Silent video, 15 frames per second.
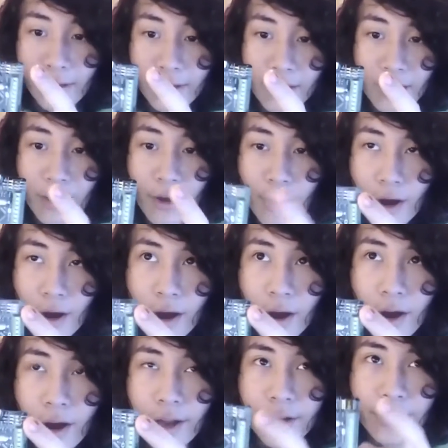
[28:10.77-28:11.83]
it
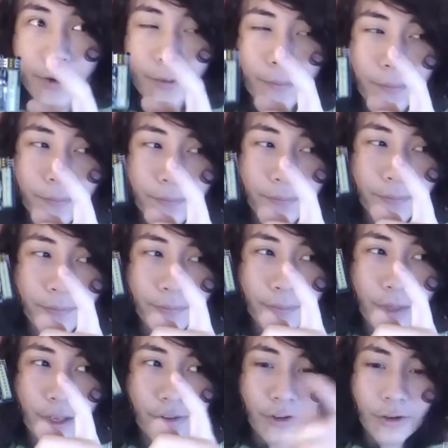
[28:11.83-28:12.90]
on
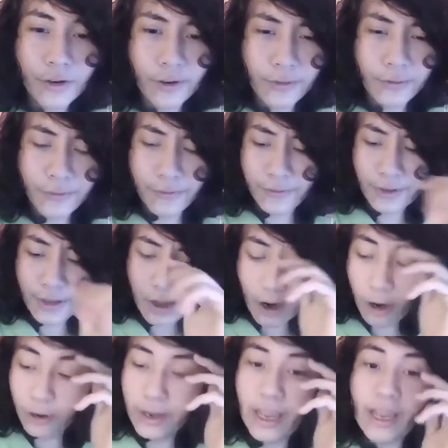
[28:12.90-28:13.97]
sort of
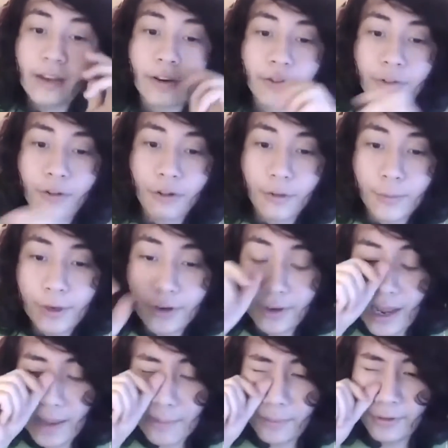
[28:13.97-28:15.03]
arcade controller mode,
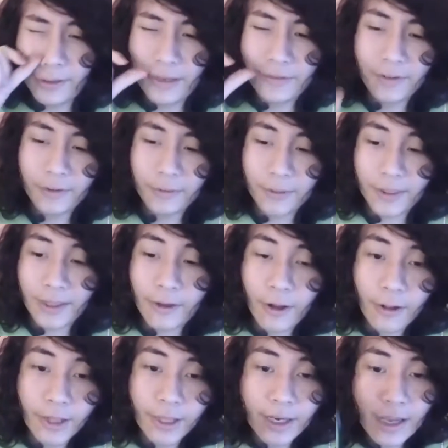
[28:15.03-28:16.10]
I believe is what they
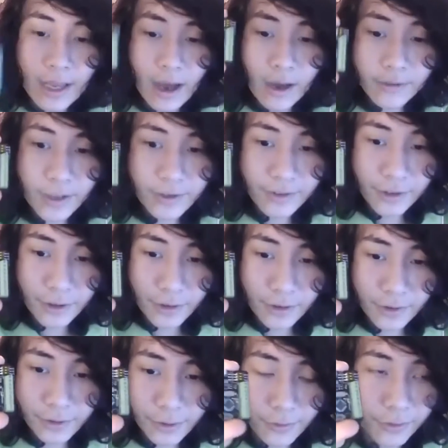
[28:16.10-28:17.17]
call it. Unless you're
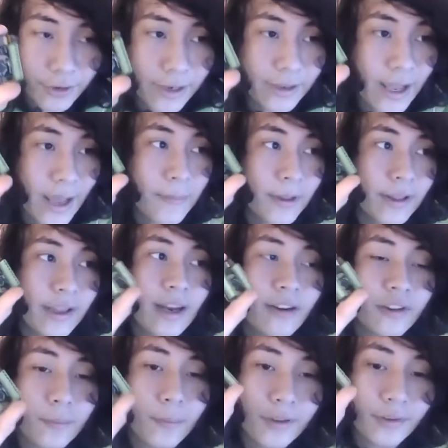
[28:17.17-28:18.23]
sort of trying to emulate a
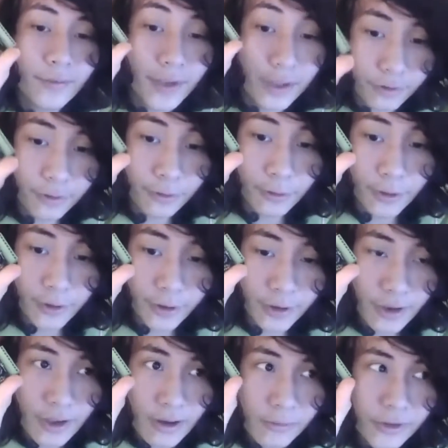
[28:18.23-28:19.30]
specific controller,
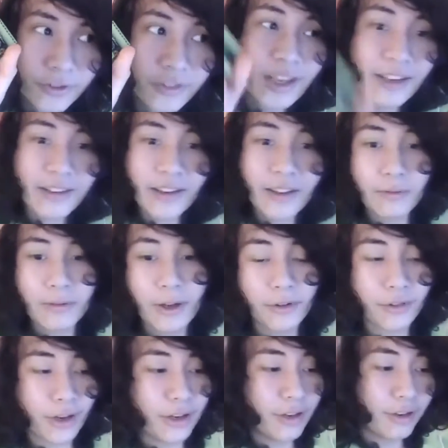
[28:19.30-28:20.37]
which is technically what I was
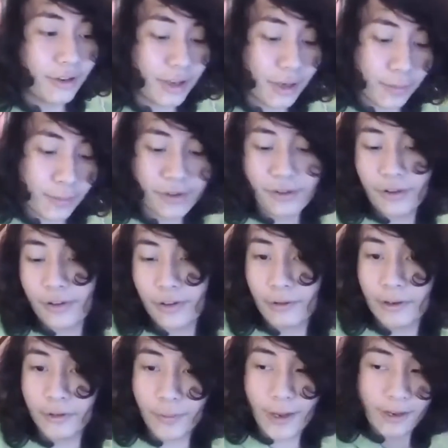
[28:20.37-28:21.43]
trying to do here, but I was using
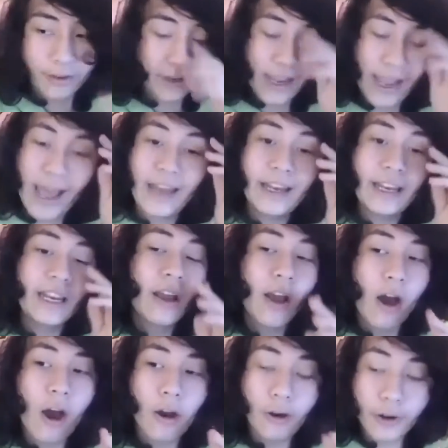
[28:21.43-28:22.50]
Retro-Pi, so I had it
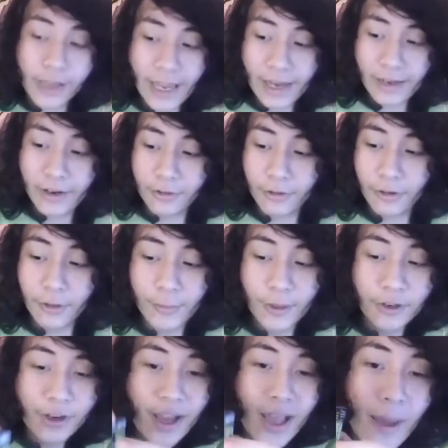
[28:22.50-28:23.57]
on arcade controller
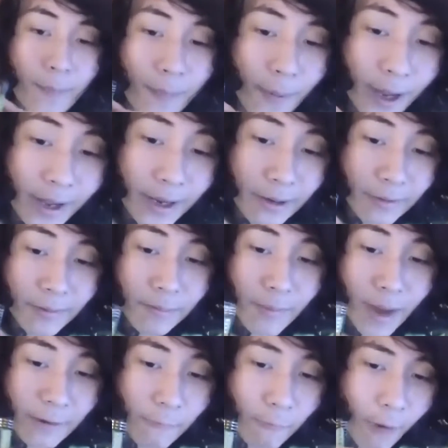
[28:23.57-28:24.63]
mode. But
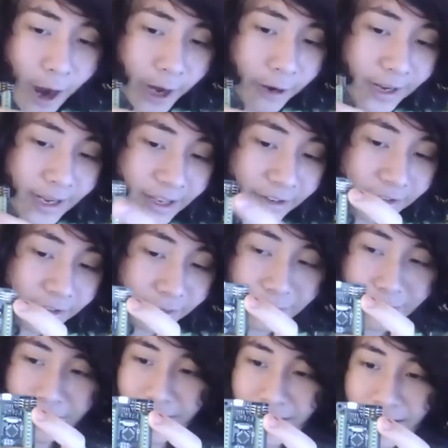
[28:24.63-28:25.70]
my wiring issue,
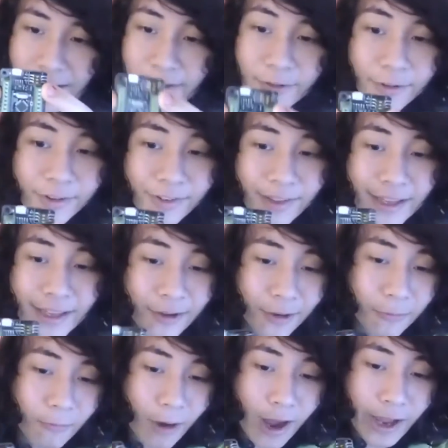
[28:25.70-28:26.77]
usually you
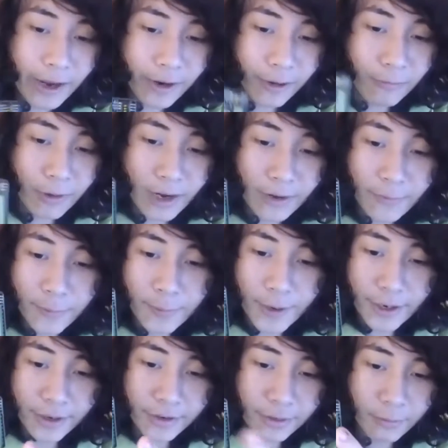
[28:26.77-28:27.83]
can wire whatever
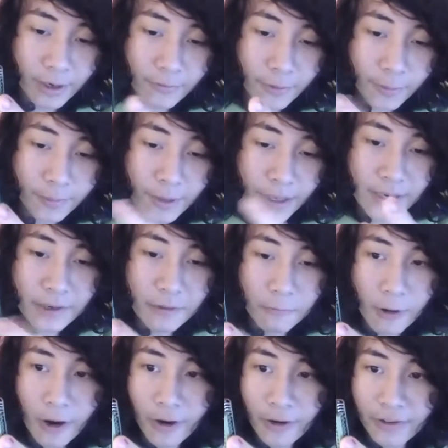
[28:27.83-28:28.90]
button to whatever pin you
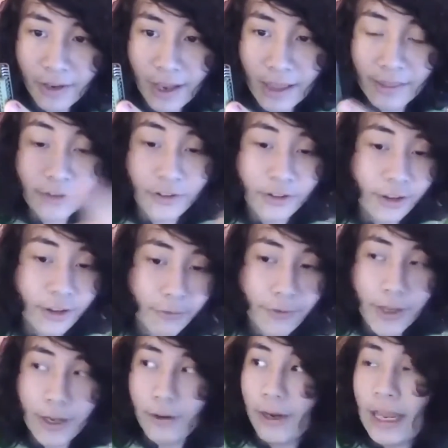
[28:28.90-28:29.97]
want and then just
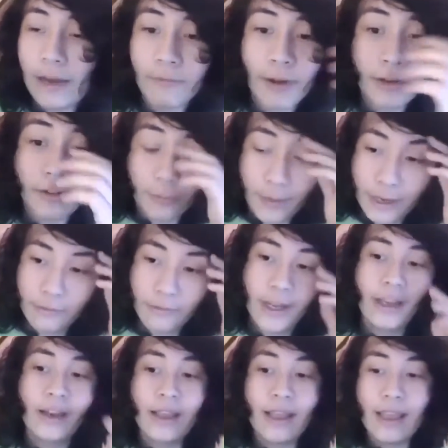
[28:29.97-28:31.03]
configure it in Retro-Pi,
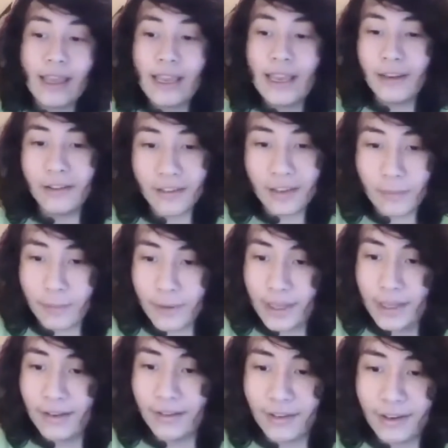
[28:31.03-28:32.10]
right? Easy
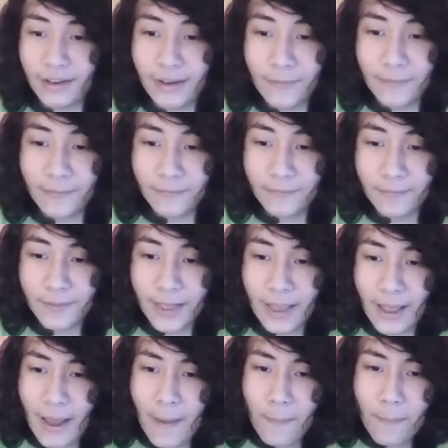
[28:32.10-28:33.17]
peasy.
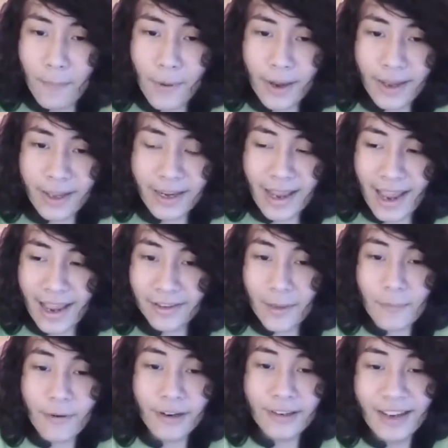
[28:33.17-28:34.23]
But as I
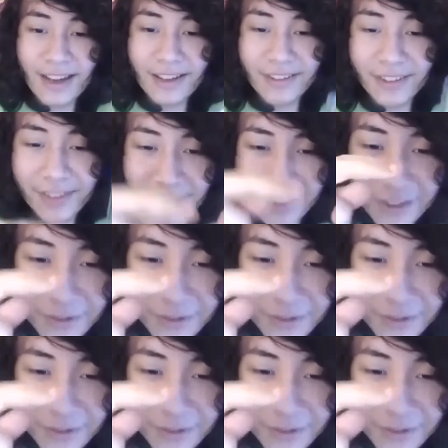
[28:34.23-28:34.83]
pointed out, there's a